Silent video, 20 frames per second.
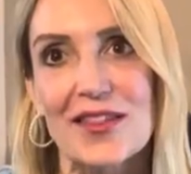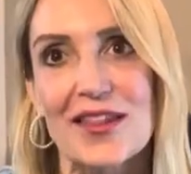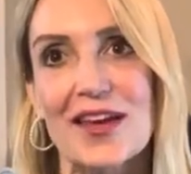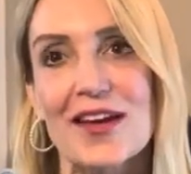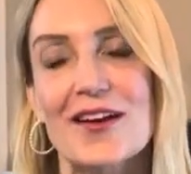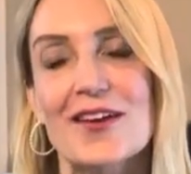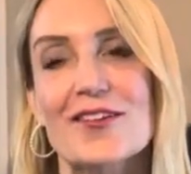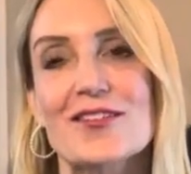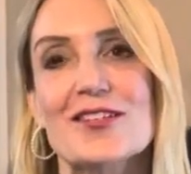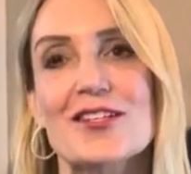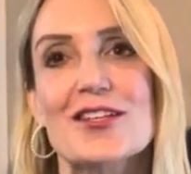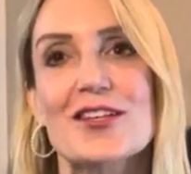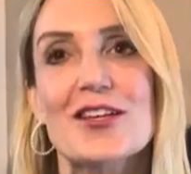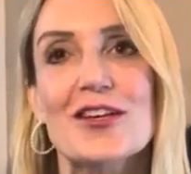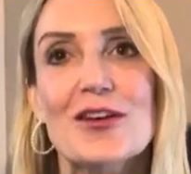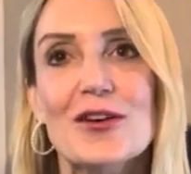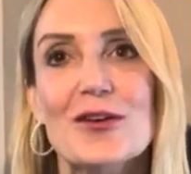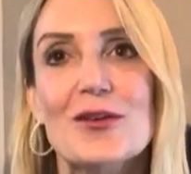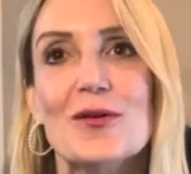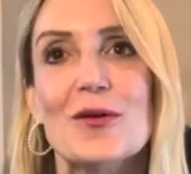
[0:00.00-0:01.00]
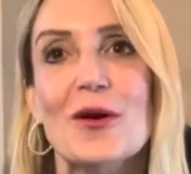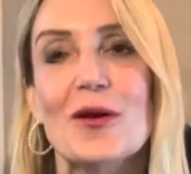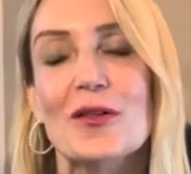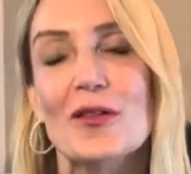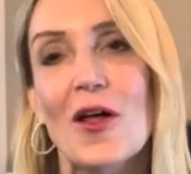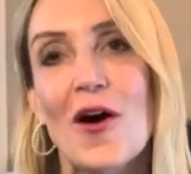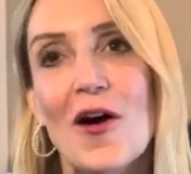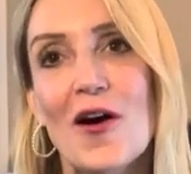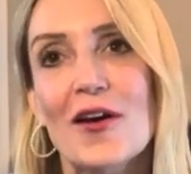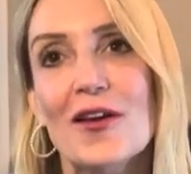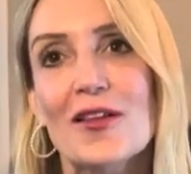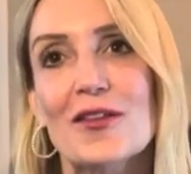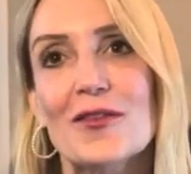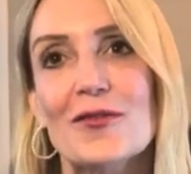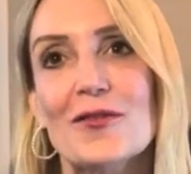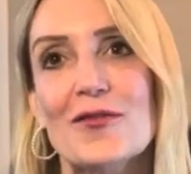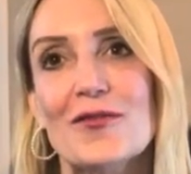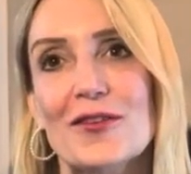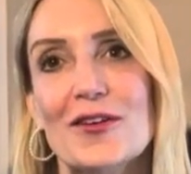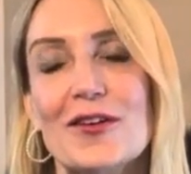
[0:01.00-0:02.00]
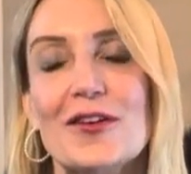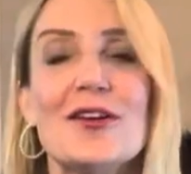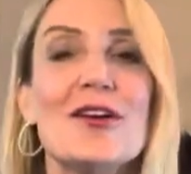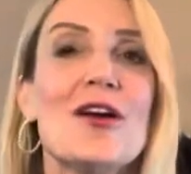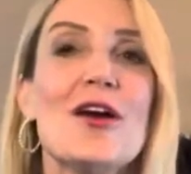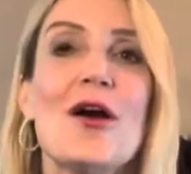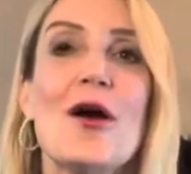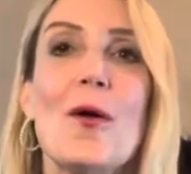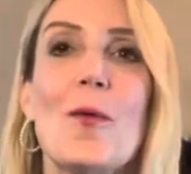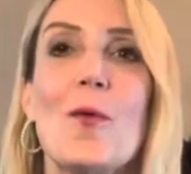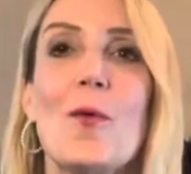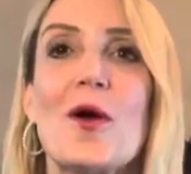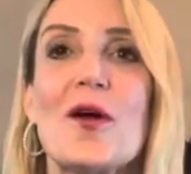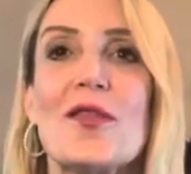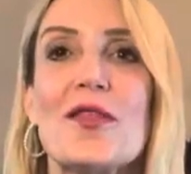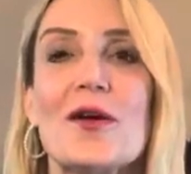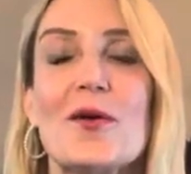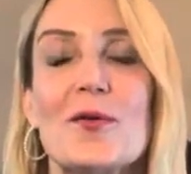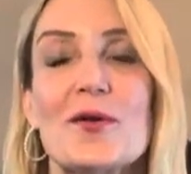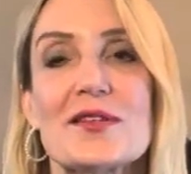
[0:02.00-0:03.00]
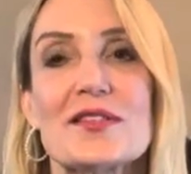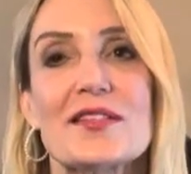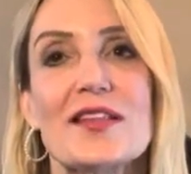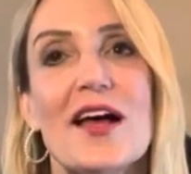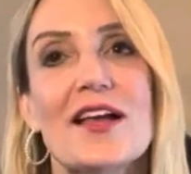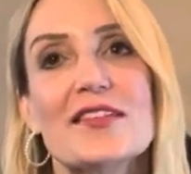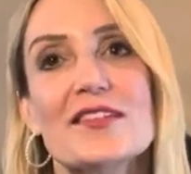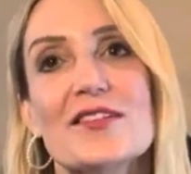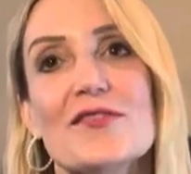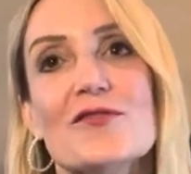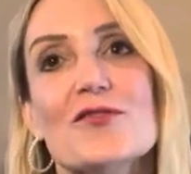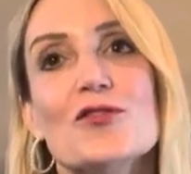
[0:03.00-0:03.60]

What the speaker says: there too along the river, where there was lots of